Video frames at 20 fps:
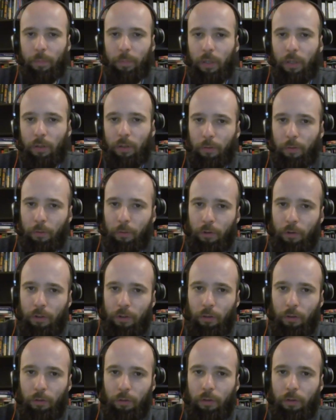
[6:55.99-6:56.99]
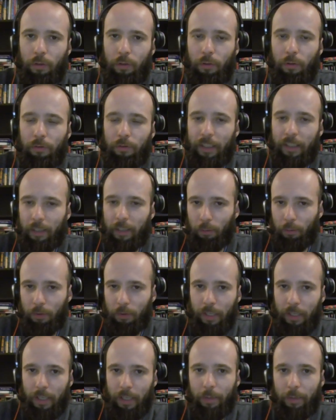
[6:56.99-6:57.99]
because of course your father
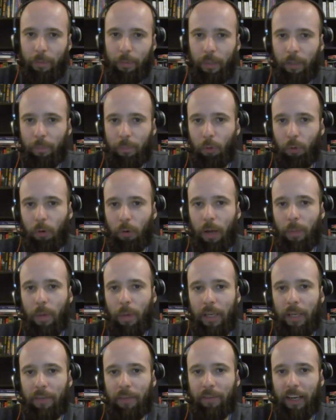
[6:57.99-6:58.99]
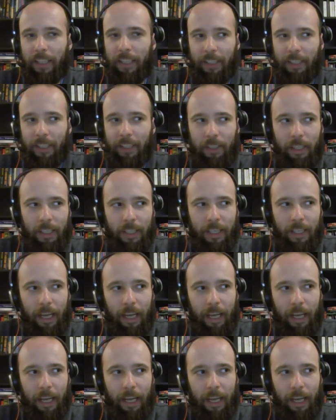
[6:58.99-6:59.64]
was a pro MMA fighter,